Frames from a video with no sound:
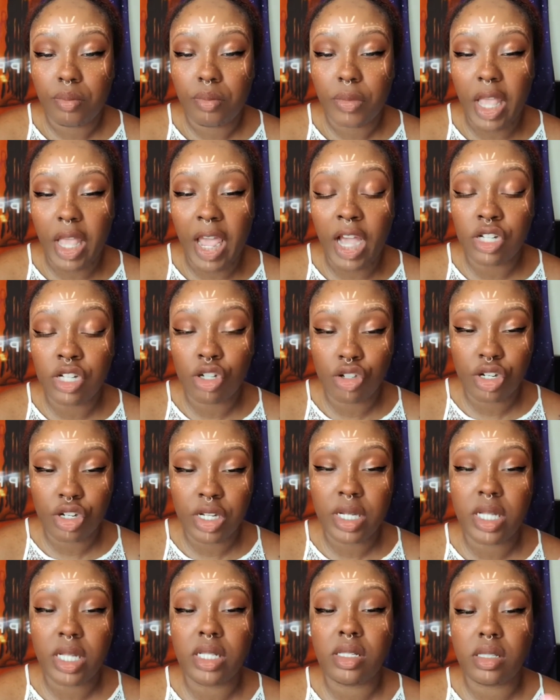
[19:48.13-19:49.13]

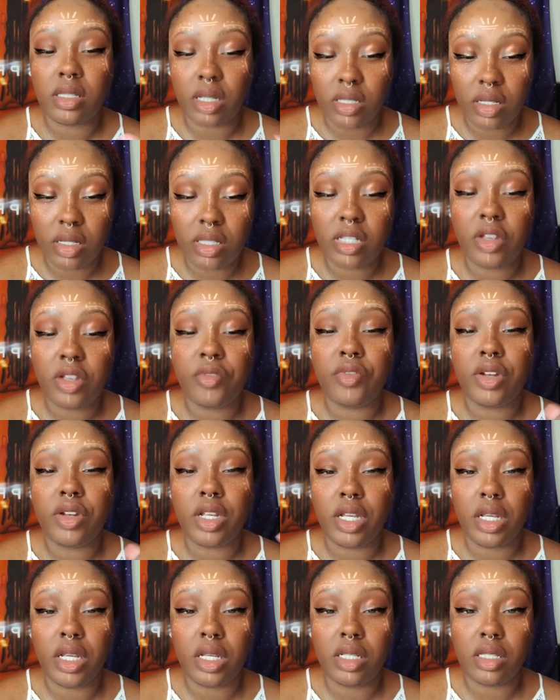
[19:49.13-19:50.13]
androgen
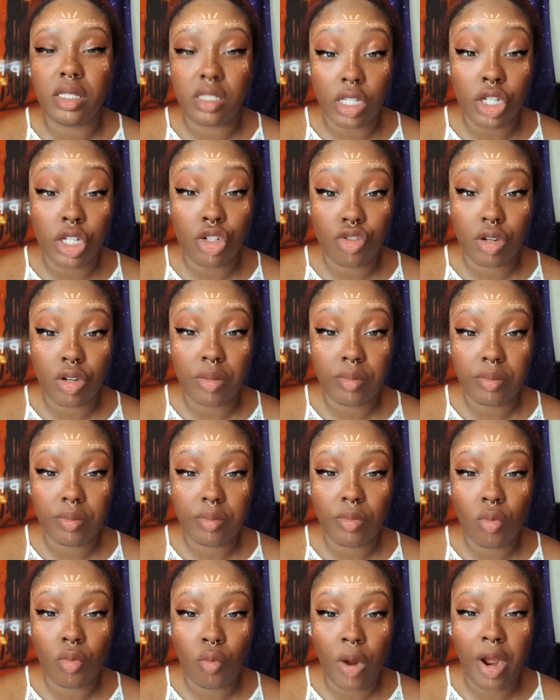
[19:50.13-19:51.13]
insensitivity syndrome,
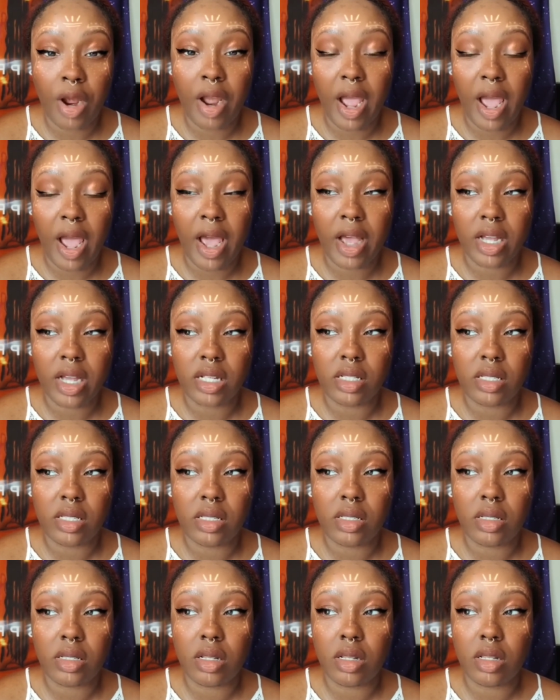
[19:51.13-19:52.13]

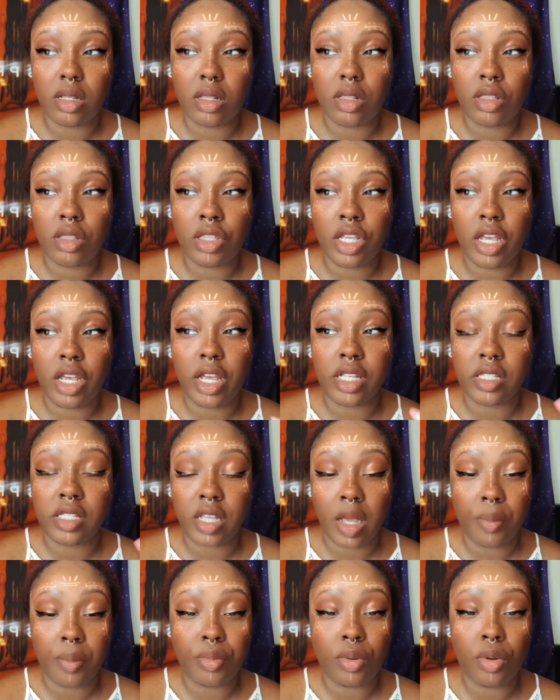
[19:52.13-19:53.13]
whereas the
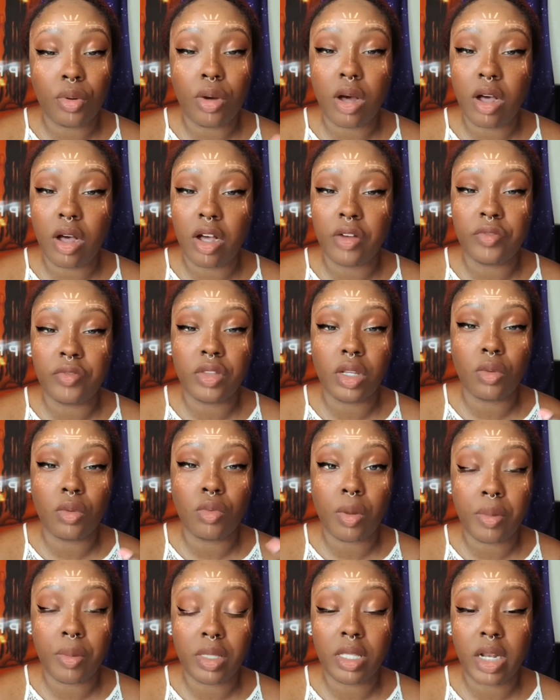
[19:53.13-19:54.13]
example of the
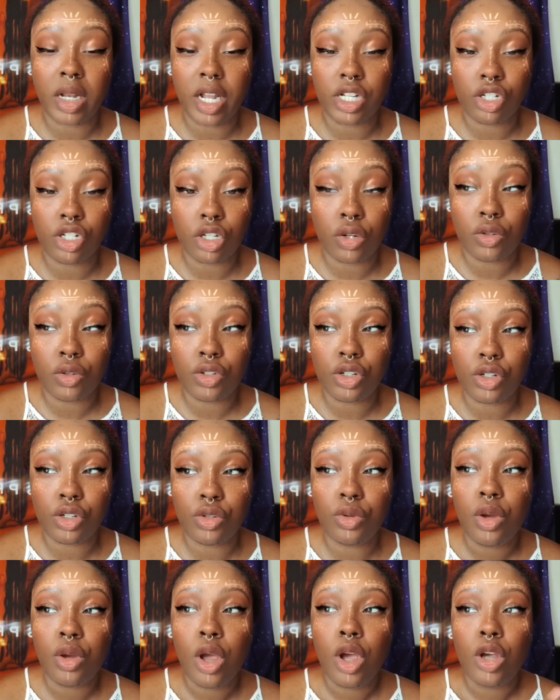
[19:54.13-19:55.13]
woman that I showed
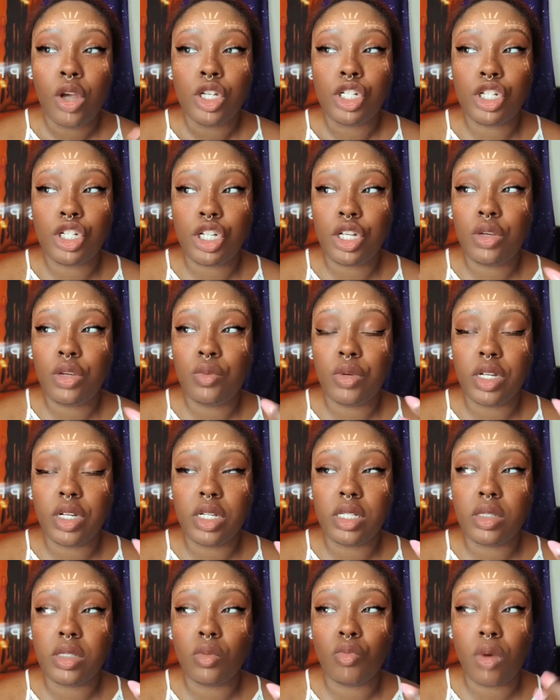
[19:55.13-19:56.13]
you, she
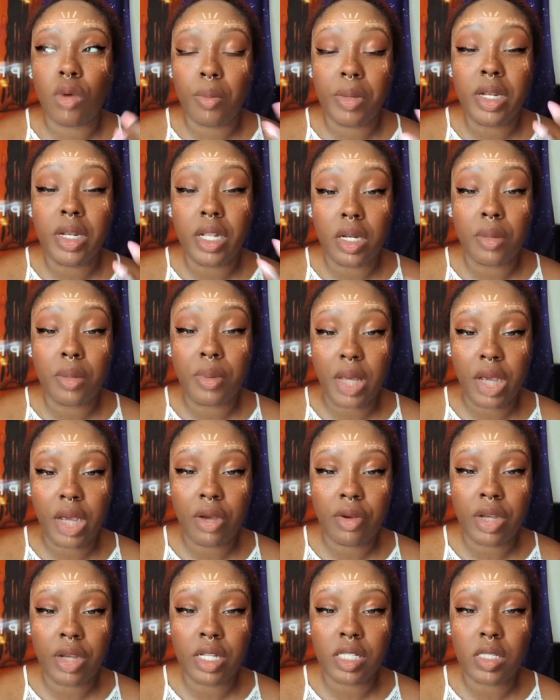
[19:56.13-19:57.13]
was woman in
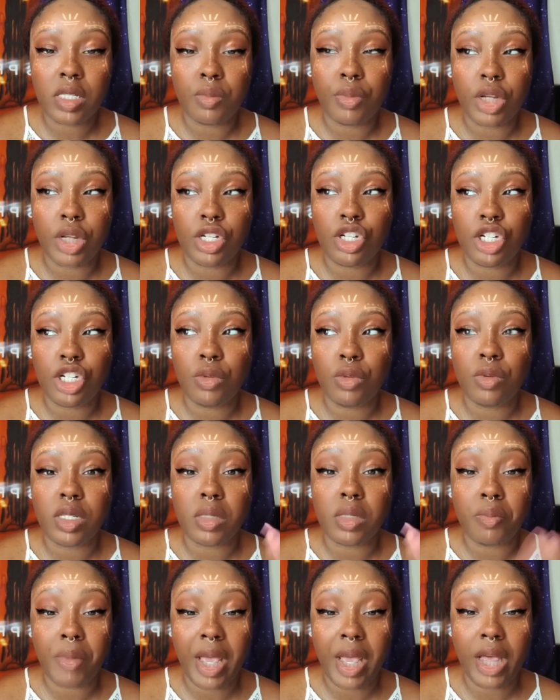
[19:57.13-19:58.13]
appearance, but she
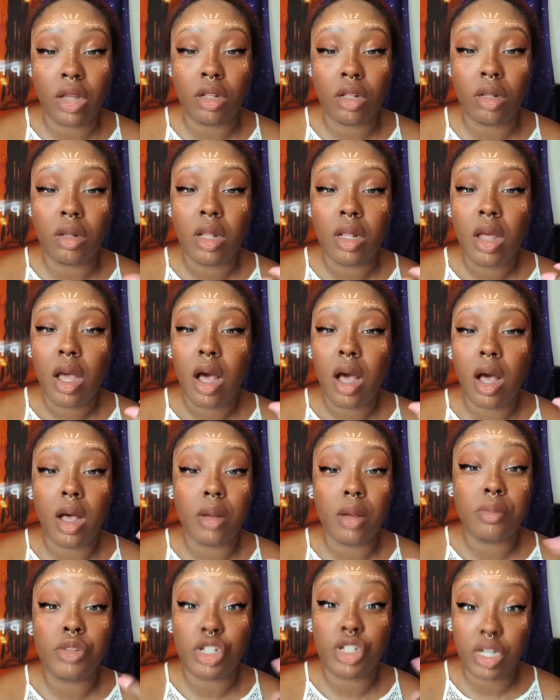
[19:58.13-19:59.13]
was male
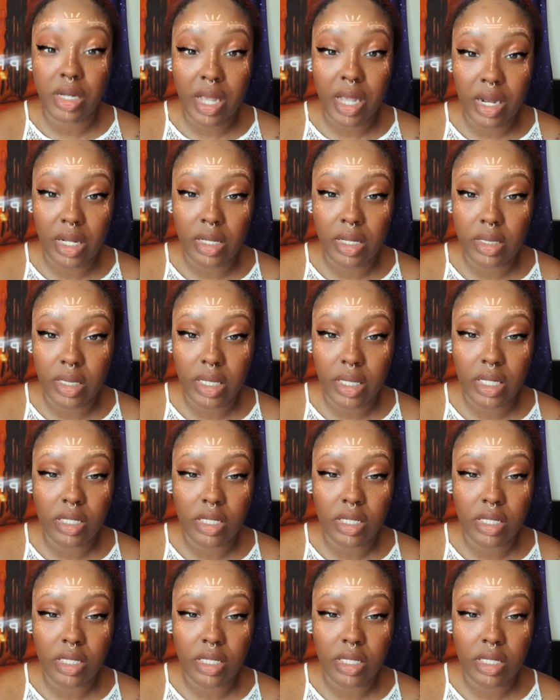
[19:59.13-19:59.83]
genetically.